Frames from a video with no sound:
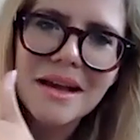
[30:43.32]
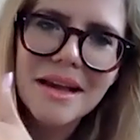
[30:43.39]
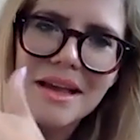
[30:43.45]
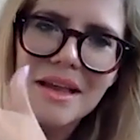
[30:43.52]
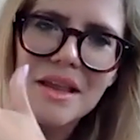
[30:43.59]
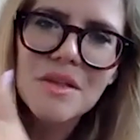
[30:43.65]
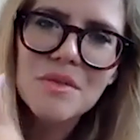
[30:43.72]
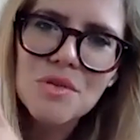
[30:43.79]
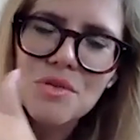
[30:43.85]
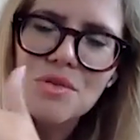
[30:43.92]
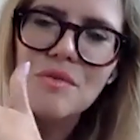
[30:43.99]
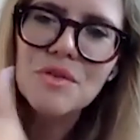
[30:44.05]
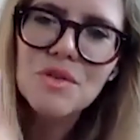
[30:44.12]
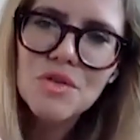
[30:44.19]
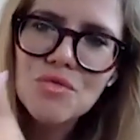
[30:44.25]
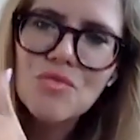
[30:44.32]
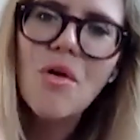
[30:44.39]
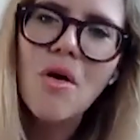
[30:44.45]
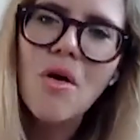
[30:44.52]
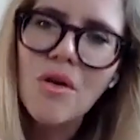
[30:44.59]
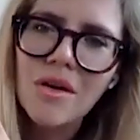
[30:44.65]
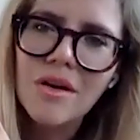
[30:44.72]
It was sort of a
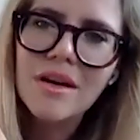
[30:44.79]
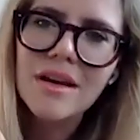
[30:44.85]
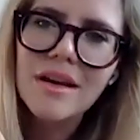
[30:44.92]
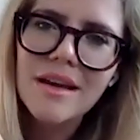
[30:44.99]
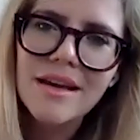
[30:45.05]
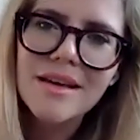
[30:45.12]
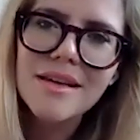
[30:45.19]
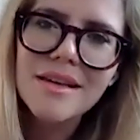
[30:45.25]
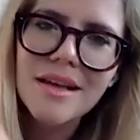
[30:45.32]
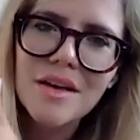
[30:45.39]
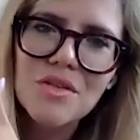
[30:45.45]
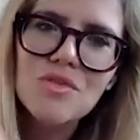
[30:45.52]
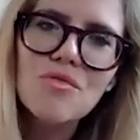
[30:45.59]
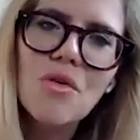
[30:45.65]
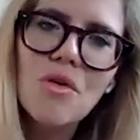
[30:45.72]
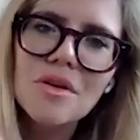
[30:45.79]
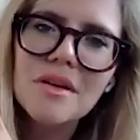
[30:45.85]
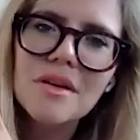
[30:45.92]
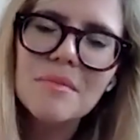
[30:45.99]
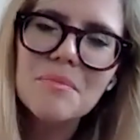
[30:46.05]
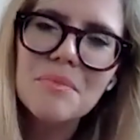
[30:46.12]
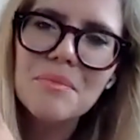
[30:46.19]
strong
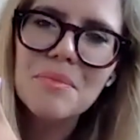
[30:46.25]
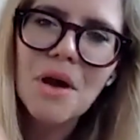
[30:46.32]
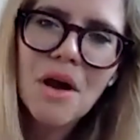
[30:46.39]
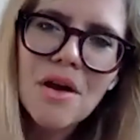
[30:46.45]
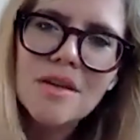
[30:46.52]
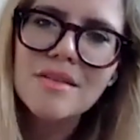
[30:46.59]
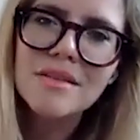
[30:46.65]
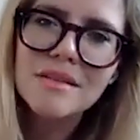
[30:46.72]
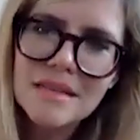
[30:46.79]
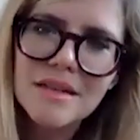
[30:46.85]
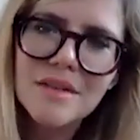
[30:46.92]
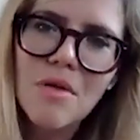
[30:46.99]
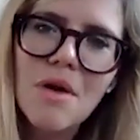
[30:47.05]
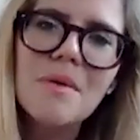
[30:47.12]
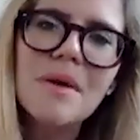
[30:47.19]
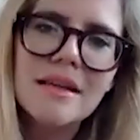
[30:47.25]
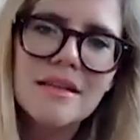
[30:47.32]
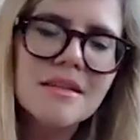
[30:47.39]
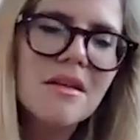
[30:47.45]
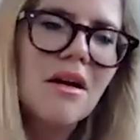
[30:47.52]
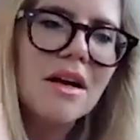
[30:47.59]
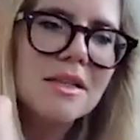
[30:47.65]
person growing
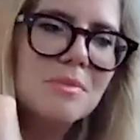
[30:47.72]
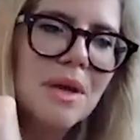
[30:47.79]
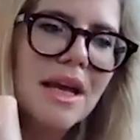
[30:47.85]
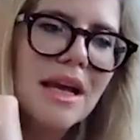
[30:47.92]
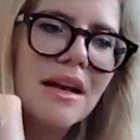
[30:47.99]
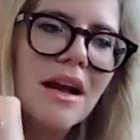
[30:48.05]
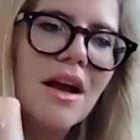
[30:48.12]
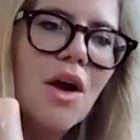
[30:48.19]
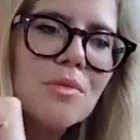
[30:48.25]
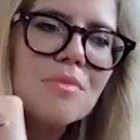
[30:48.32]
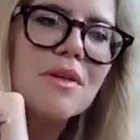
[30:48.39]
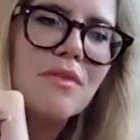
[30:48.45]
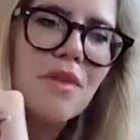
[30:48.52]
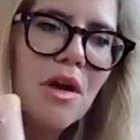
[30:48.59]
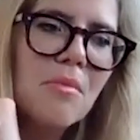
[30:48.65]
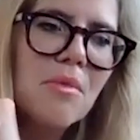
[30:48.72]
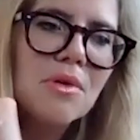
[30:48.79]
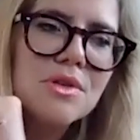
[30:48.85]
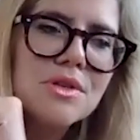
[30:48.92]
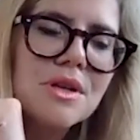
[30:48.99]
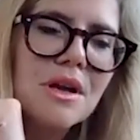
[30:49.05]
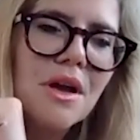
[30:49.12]
inside me. And I hoped he very
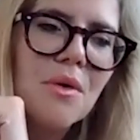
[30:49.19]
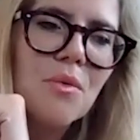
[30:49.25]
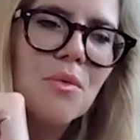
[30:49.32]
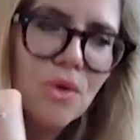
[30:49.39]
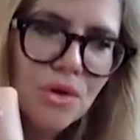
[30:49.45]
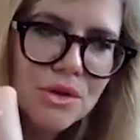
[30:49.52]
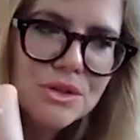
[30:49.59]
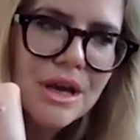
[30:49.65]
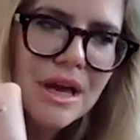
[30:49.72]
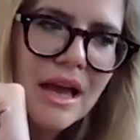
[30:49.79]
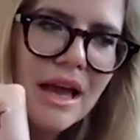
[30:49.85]
much would.